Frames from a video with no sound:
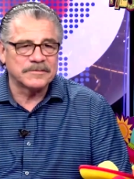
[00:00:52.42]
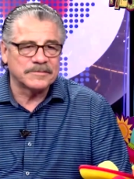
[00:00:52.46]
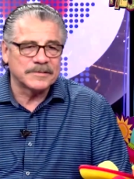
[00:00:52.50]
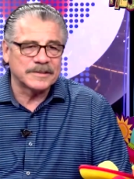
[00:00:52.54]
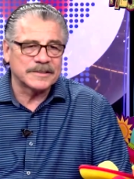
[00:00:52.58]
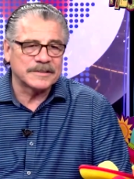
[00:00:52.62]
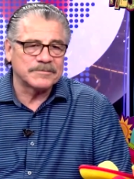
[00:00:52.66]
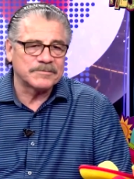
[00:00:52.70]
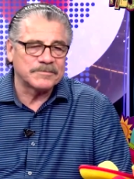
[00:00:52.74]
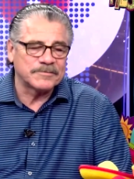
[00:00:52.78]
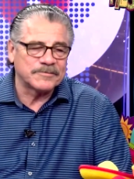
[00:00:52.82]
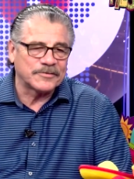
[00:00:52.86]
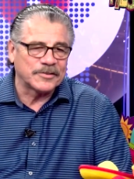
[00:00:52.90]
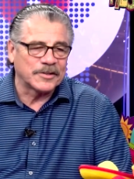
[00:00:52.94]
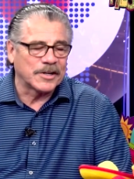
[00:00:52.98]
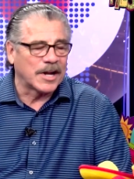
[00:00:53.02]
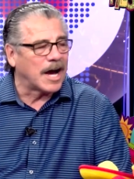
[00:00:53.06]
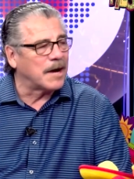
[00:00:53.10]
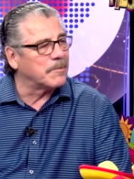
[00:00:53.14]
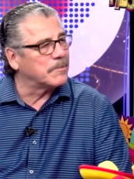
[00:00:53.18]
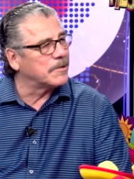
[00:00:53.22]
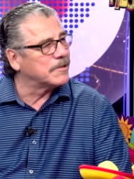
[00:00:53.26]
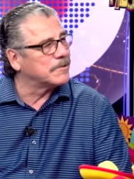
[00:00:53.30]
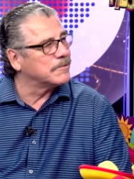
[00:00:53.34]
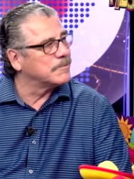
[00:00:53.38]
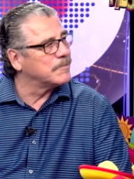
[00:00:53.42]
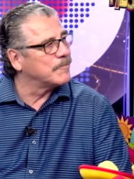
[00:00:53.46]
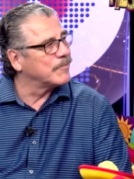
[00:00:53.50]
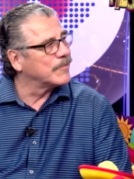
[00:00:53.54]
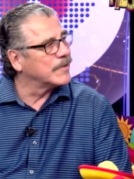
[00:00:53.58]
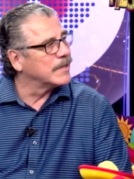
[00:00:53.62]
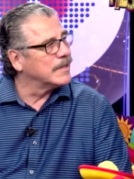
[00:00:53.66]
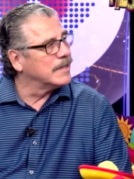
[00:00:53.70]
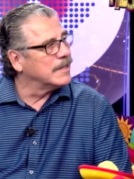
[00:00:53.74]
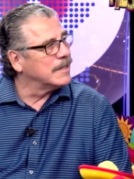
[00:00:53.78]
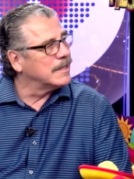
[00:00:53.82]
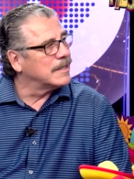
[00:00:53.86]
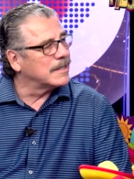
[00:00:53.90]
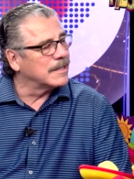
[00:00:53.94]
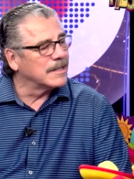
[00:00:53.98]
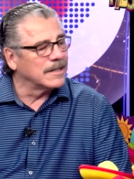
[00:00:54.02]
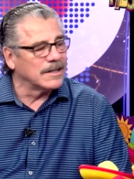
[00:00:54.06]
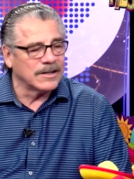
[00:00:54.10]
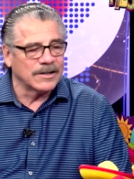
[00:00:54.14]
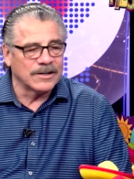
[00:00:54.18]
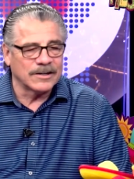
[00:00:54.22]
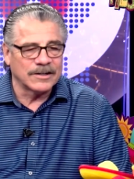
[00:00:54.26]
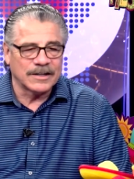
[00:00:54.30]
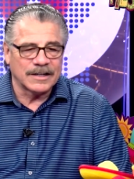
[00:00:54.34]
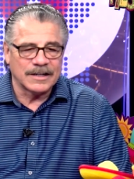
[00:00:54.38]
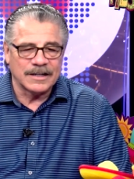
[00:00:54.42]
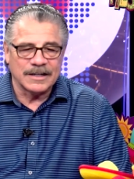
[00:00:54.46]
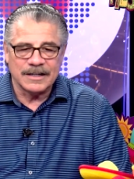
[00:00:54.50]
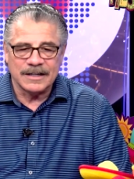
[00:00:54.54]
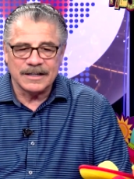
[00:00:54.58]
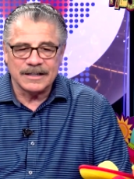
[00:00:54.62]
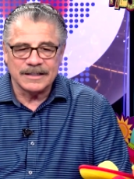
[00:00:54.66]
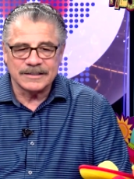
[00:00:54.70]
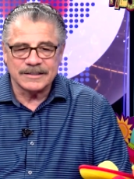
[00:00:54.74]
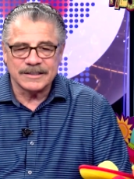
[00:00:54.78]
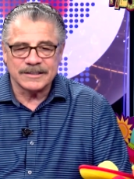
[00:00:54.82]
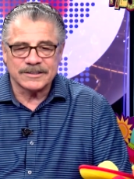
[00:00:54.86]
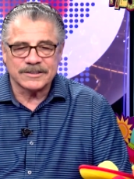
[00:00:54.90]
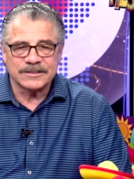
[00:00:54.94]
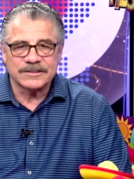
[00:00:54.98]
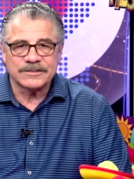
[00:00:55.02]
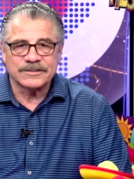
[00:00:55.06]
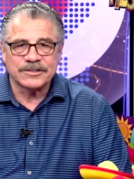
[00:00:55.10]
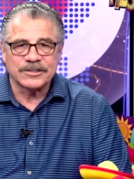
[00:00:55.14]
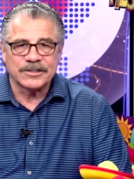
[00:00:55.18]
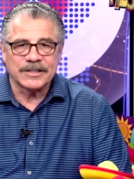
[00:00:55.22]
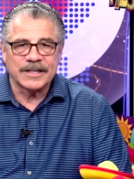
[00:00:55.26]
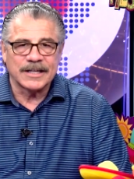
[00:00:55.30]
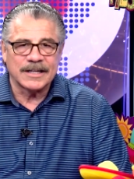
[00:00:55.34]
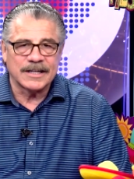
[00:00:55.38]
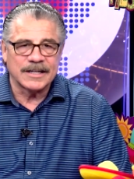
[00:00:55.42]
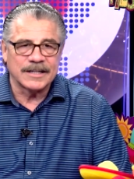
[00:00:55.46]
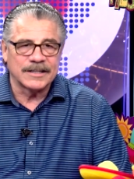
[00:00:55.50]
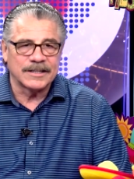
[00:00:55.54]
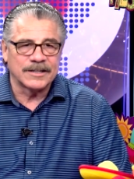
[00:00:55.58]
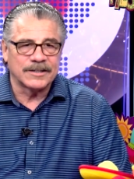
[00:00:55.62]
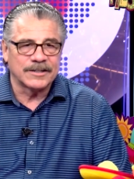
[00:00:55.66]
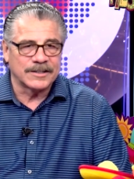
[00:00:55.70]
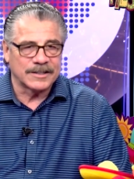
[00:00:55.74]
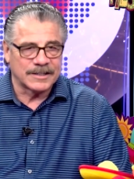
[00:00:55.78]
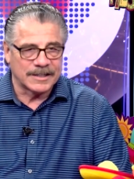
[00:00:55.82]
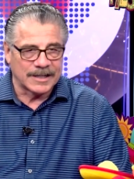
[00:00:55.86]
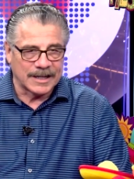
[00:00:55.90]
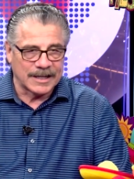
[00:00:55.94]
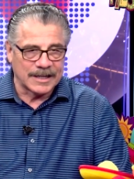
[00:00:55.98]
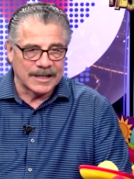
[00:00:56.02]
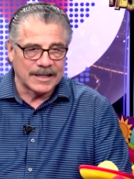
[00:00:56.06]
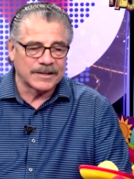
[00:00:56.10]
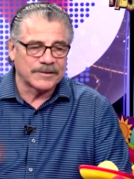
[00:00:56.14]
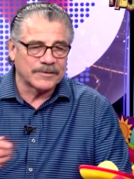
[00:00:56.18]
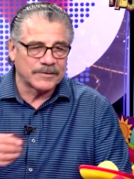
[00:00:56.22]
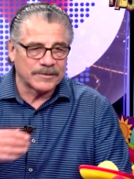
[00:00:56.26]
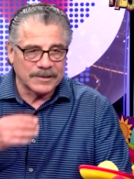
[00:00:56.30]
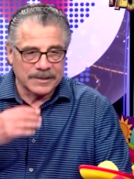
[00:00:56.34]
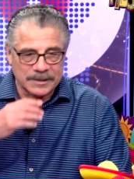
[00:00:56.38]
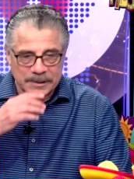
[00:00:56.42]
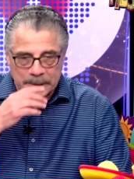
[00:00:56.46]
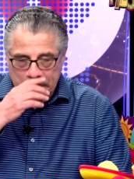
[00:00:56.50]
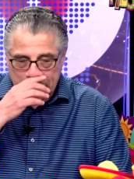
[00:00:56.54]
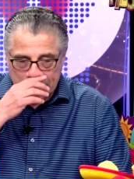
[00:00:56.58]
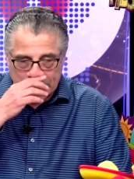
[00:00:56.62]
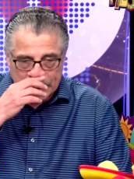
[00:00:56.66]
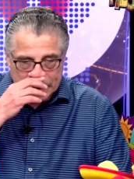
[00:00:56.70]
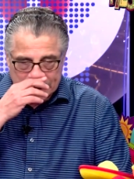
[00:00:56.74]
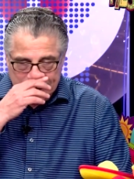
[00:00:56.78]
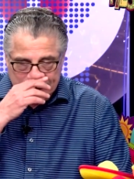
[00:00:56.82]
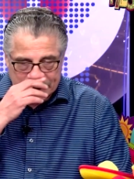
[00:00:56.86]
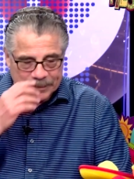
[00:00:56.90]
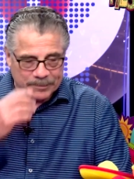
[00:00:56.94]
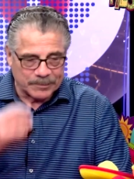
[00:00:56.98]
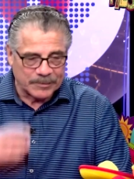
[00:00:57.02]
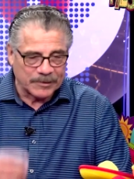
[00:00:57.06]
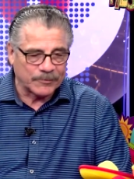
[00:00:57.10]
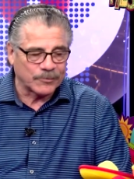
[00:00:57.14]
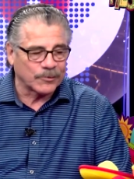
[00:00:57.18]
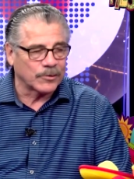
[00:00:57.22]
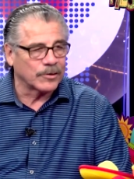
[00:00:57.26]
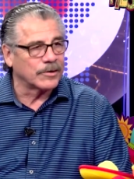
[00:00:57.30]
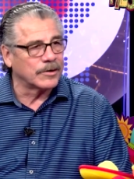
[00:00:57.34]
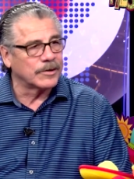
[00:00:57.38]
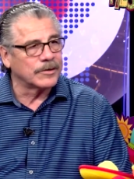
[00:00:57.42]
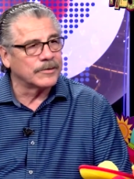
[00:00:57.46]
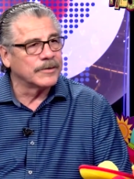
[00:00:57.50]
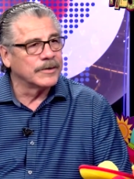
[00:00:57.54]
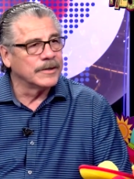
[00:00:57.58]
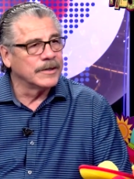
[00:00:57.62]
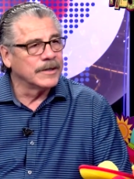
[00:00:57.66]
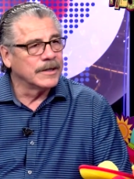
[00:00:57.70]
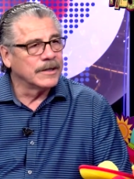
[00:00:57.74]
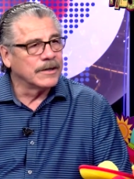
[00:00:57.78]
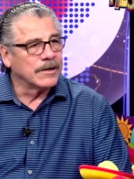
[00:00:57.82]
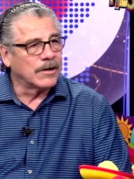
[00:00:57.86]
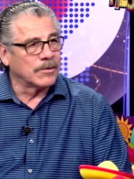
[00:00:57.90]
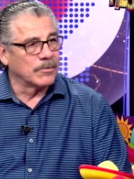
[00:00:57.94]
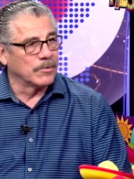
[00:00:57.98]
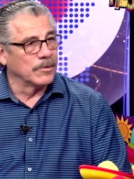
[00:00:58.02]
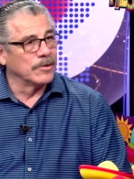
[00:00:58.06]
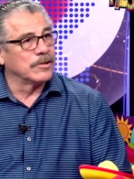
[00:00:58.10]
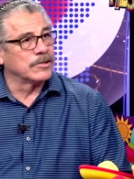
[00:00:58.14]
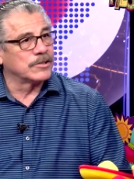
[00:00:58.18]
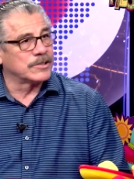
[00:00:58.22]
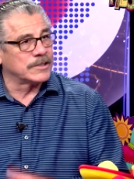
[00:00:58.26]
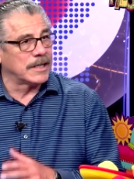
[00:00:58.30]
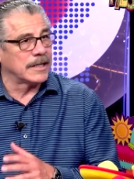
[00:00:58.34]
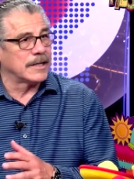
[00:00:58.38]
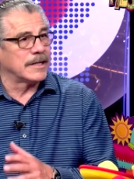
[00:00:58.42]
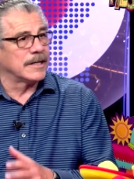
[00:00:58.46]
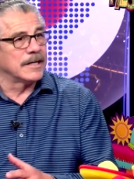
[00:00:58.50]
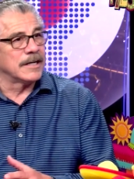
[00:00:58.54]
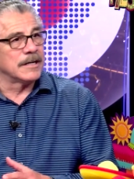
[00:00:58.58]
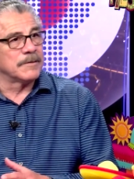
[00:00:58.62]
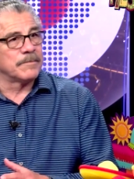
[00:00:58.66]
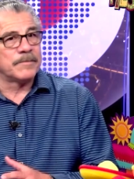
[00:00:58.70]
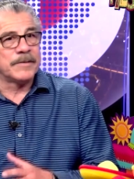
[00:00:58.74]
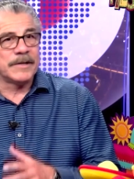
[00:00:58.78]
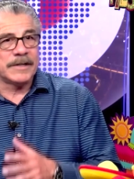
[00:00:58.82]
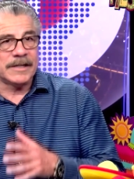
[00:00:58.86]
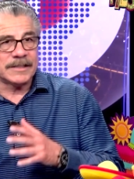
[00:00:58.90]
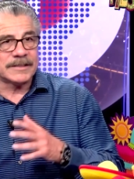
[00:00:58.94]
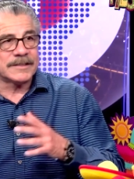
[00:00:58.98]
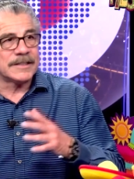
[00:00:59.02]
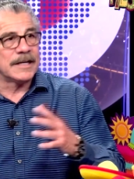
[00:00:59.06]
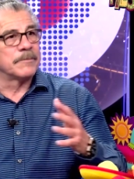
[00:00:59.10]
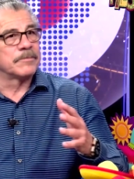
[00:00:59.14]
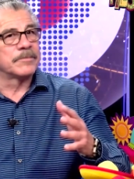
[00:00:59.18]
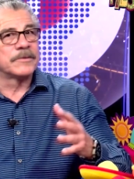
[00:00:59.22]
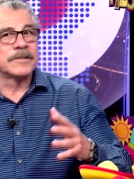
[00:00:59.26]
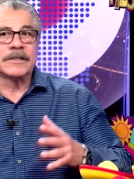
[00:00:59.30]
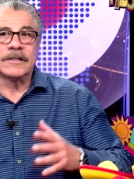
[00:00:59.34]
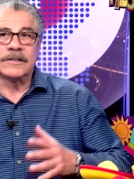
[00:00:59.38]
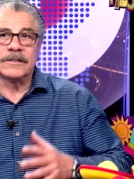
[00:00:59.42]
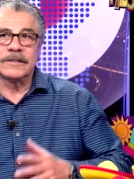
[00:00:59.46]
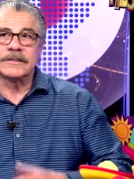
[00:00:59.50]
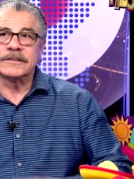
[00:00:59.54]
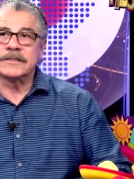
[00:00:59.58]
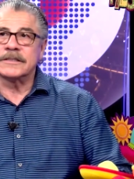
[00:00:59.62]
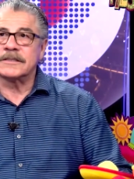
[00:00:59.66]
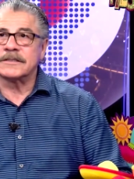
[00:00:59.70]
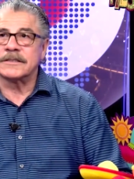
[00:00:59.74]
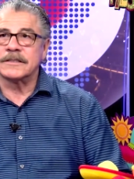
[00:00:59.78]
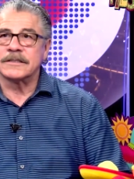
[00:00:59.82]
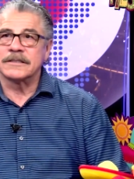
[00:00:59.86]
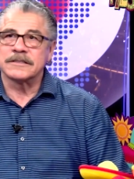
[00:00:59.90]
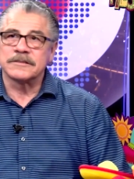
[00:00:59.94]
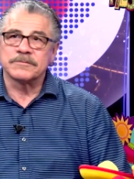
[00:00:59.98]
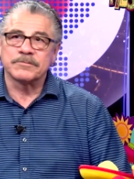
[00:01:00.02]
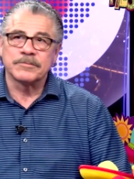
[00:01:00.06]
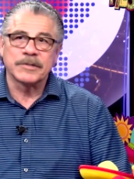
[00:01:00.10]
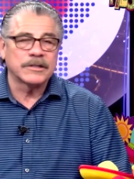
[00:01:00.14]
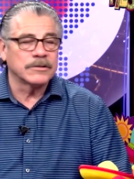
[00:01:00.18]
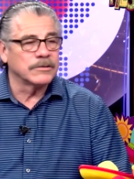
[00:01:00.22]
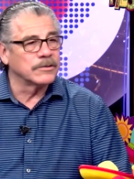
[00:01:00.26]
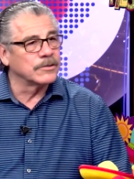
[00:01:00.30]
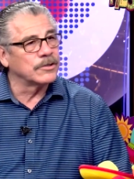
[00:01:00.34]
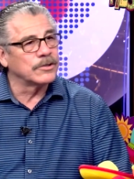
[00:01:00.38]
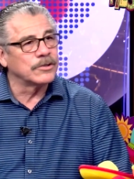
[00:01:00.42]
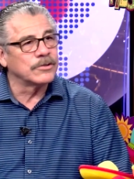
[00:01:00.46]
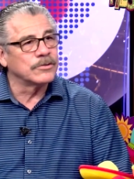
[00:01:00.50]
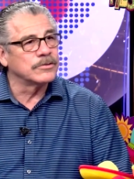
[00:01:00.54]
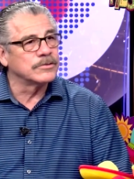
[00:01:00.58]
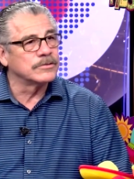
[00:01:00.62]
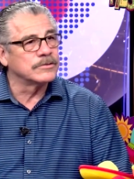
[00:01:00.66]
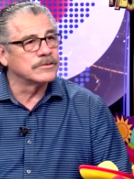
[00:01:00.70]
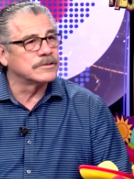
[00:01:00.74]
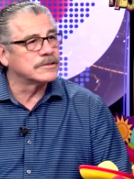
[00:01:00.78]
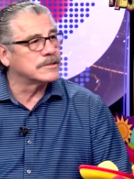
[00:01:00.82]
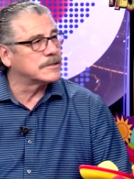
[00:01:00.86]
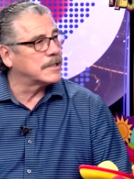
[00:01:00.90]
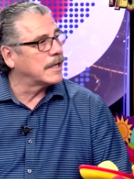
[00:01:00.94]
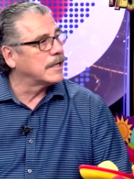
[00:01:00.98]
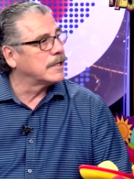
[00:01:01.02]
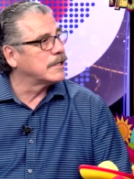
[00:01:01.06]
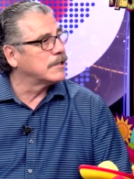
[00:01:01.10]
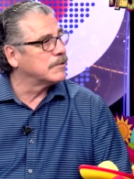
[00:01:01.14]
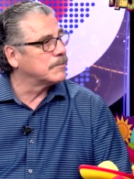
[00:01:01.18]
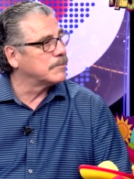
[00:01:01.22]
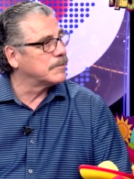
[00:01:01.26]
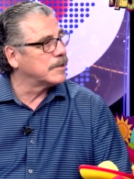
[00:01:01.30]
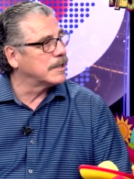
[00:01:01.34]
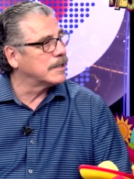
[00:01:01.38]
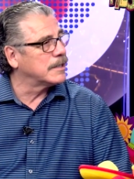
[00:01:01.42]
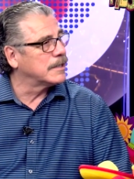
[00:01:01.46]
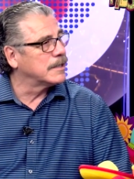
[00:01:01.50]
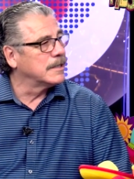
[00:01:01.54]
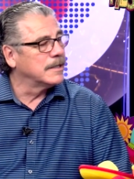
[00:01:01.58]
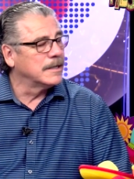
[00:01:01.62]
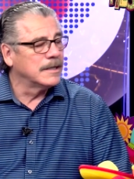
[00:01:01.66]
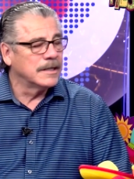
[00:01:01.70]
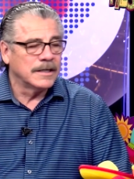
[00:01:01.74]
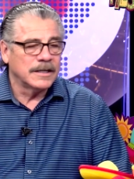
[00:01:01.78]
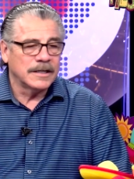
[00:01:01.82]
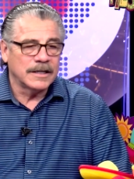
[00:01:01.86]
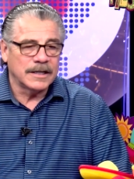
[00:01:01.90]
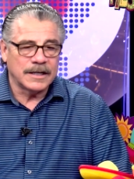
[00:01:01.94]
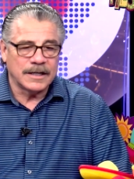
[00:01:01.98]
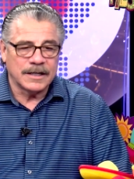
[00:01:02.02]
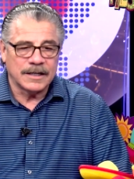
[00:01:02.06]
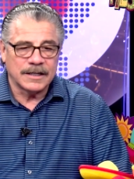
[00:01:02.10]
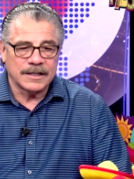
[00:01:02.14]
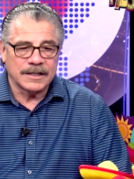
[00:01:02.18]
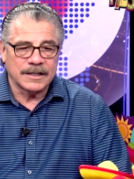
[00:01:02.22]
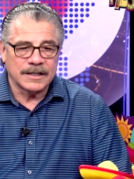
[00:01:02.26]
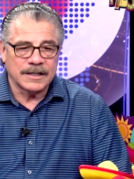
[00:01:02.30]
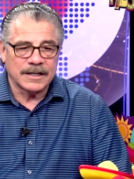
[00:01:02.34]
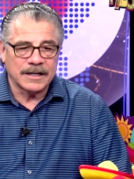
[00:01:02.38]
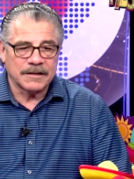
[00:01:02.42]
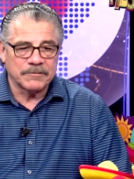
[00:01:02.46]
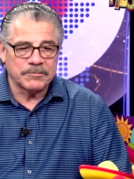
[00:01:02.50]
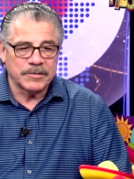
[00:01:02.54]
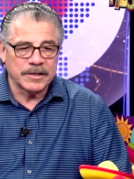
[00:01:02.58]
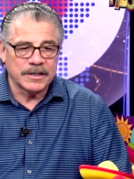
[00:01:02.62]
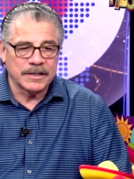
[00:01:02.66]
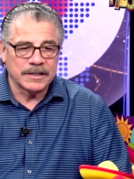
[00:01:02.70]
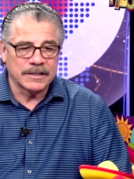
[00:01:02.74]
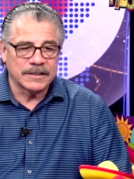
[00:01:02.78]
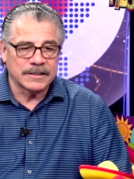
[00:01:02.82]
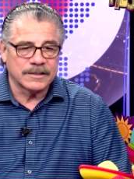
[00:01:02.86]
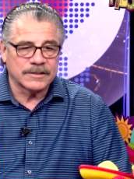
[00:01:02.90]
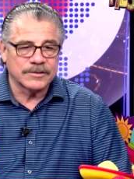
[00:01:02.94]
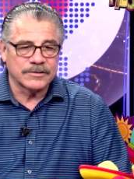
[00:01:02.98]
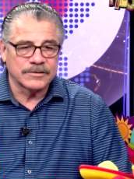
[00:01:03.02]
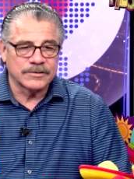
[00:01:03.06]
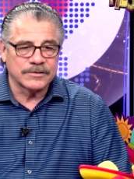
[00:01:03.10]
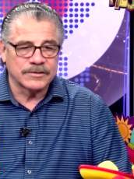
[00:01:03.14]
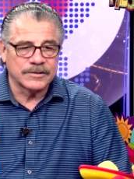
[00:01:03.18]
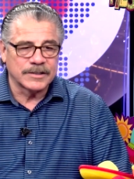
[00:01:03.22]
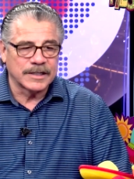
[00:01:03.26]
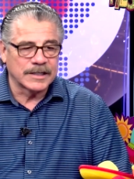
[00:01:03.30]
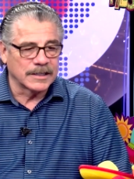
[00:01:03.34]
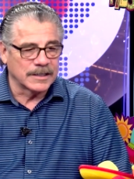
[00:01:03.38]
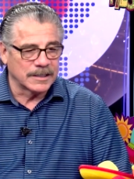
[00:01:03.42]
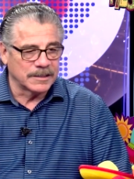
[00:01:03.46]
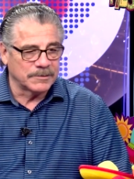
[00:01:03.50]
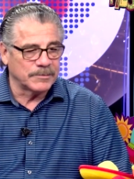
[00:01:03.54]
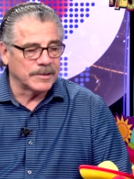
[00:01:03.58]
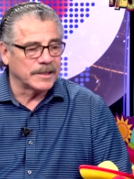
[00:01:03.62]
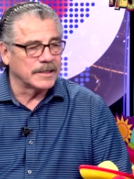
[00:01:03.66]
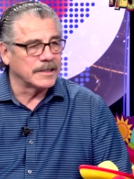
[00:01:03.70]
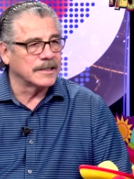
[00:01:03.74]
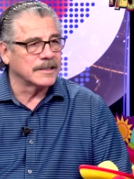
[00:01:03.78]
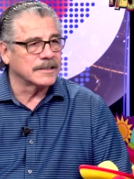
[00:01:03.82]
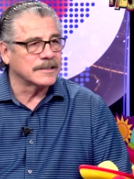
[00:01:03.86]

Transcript: but phenomenal. Just to get in there the day before or when they're setting up and it's empty and you just see this big old huge stadium, right? And I've been to England many a